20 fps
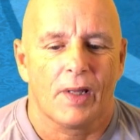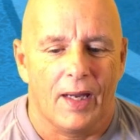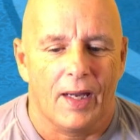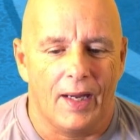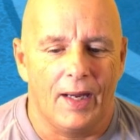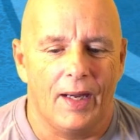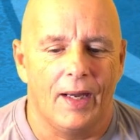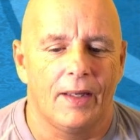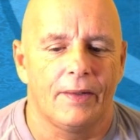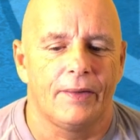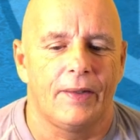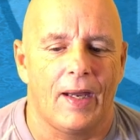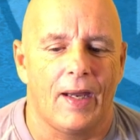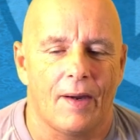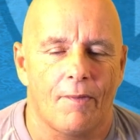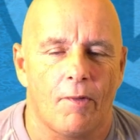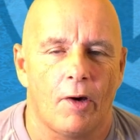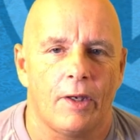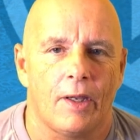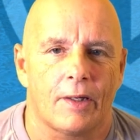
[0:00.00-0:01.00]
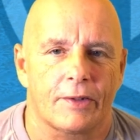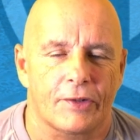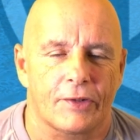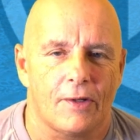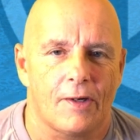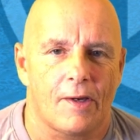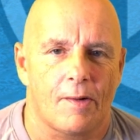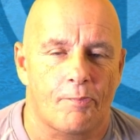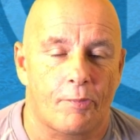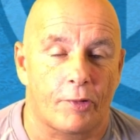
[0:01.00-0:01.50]
And they have
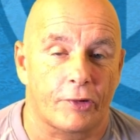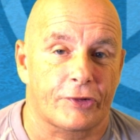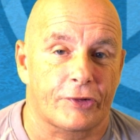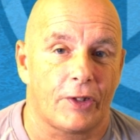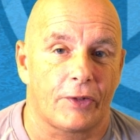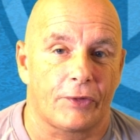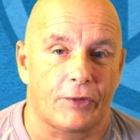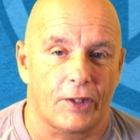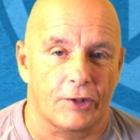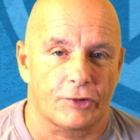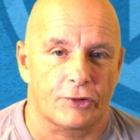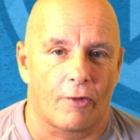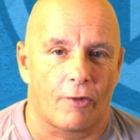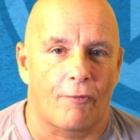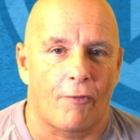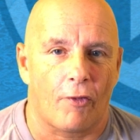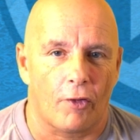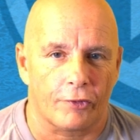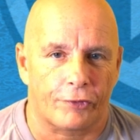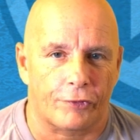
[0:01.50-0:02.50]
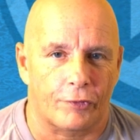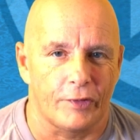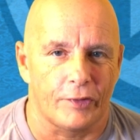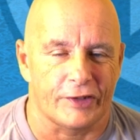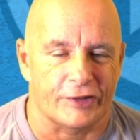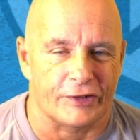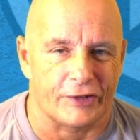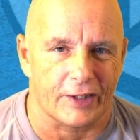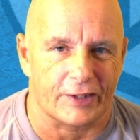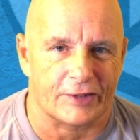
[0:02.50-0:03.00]
a percentage of
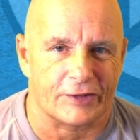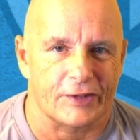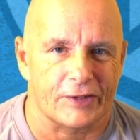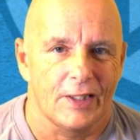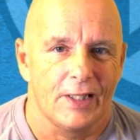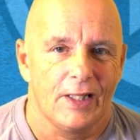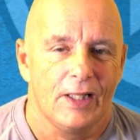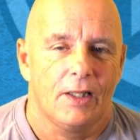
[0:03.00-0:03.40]
4.36